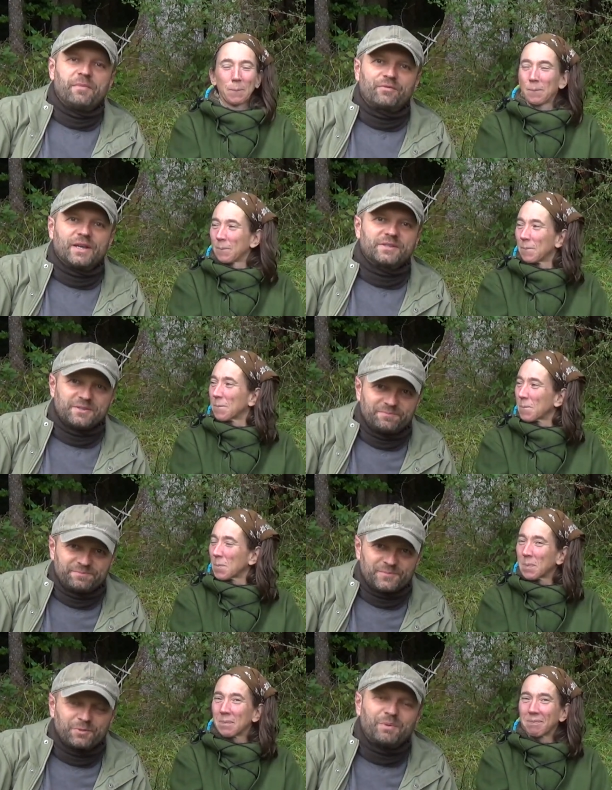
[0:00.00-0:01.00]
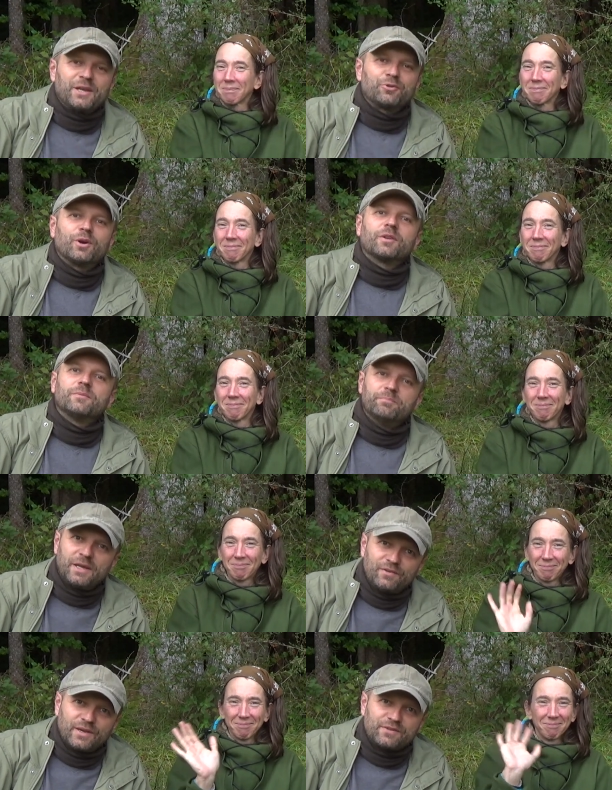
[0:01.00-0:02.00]
Speaker 1: my friends. Goodbye to you all.
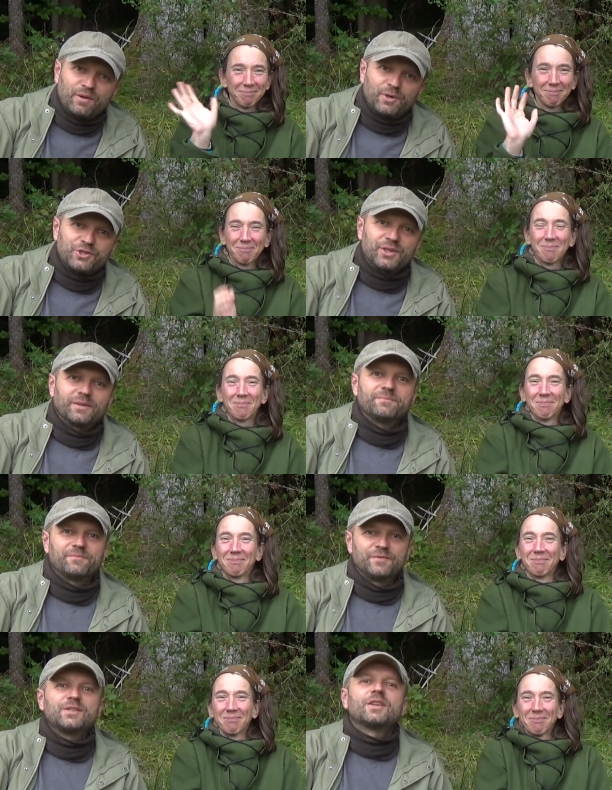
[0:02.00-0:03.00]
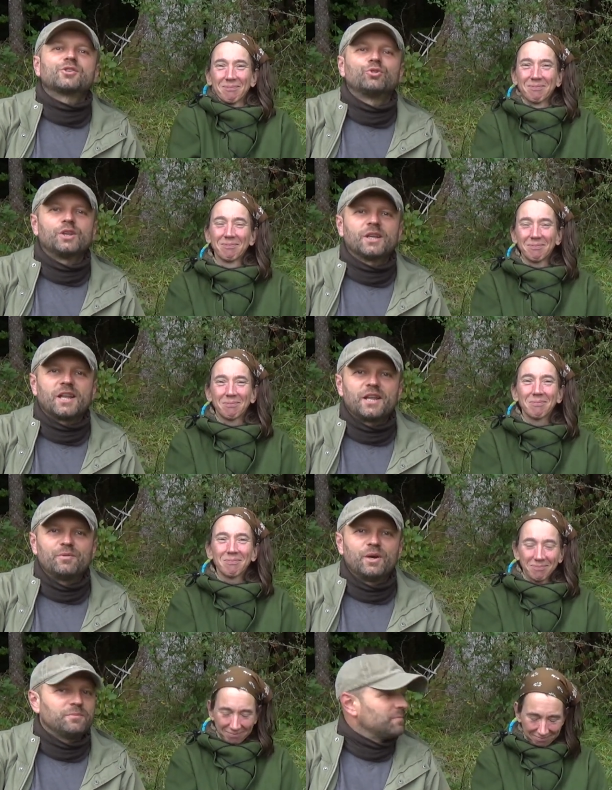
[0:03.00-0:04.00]
Many thanks for watching. We see you soon in another
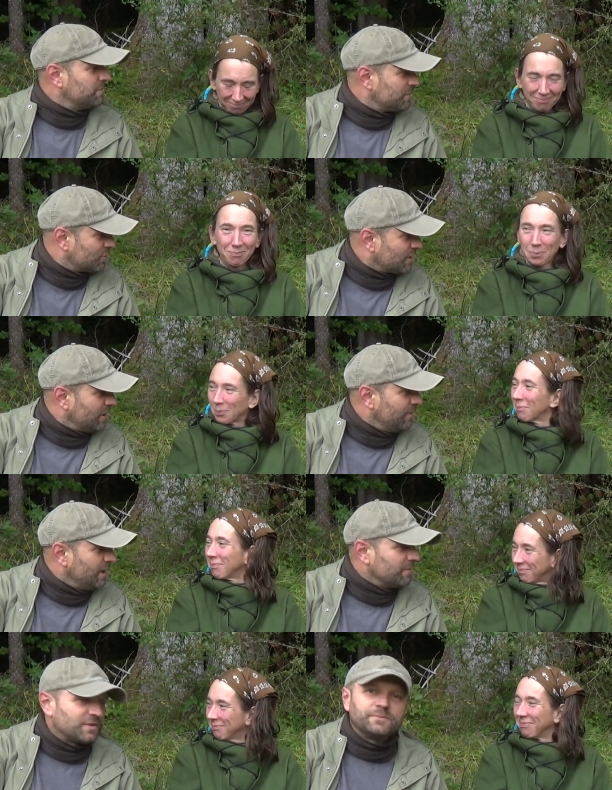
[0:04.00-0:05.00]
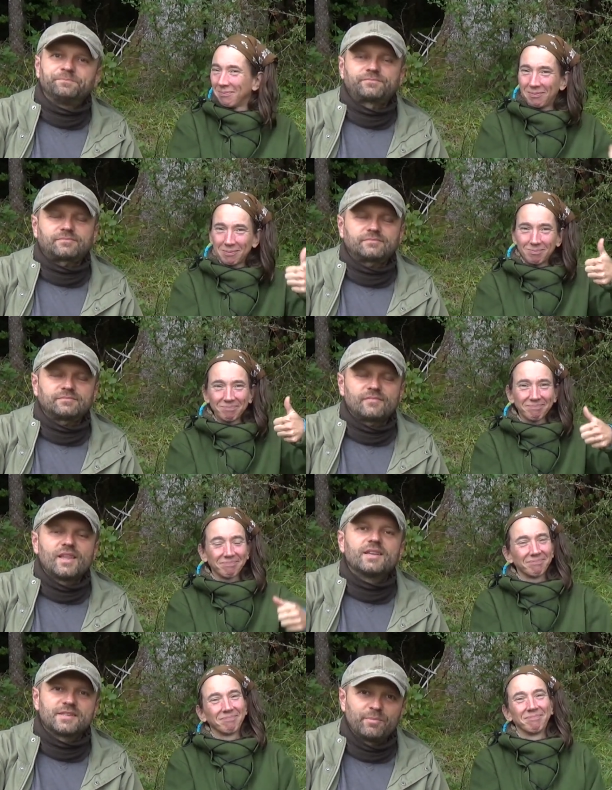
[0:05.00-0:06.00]
one. Susanne Williams,
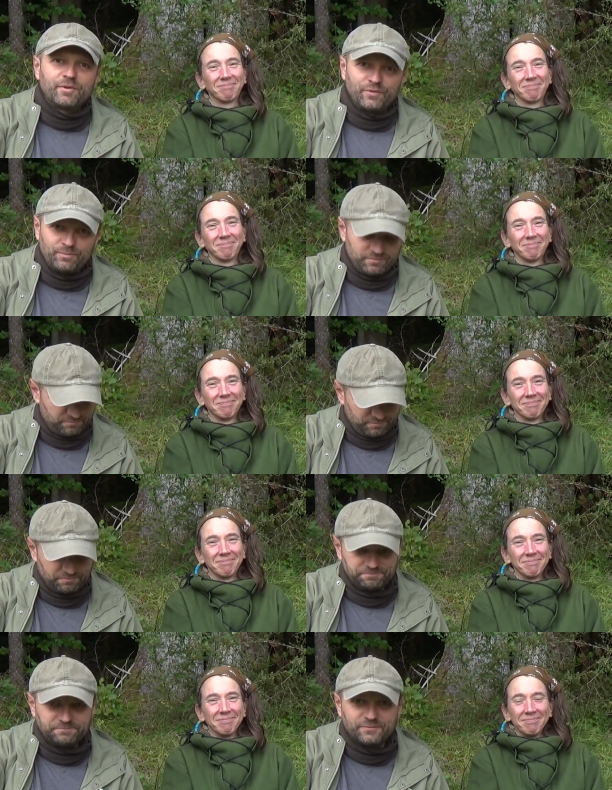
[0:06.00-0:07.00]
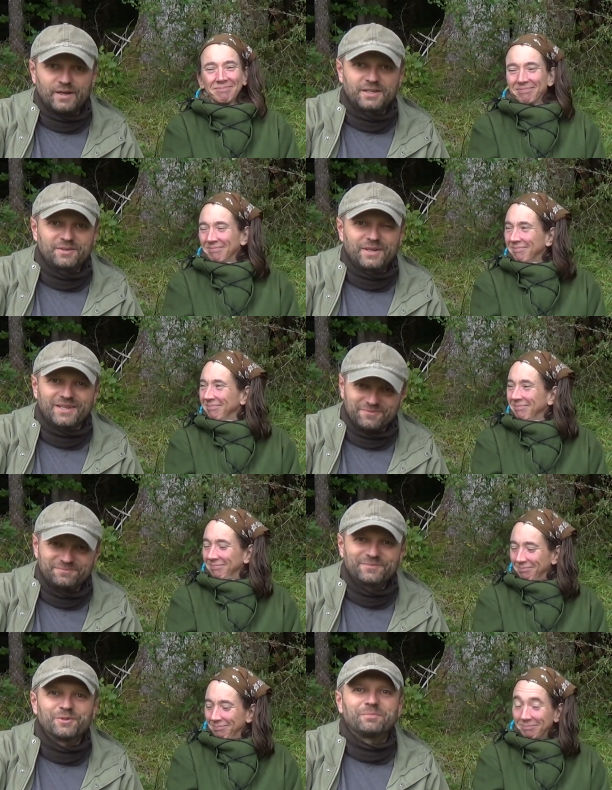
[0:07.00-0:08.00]
Sepp from Waldhandwerk.
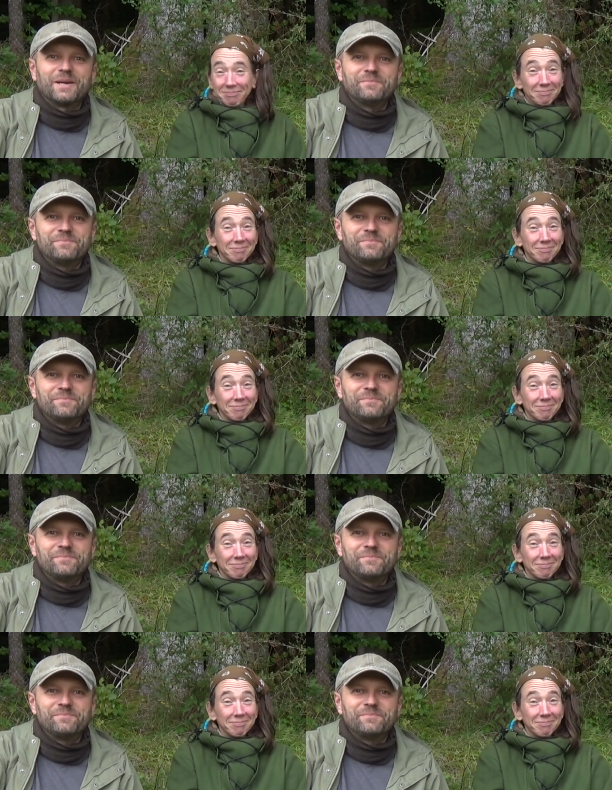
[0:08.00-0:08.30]
Goodbye.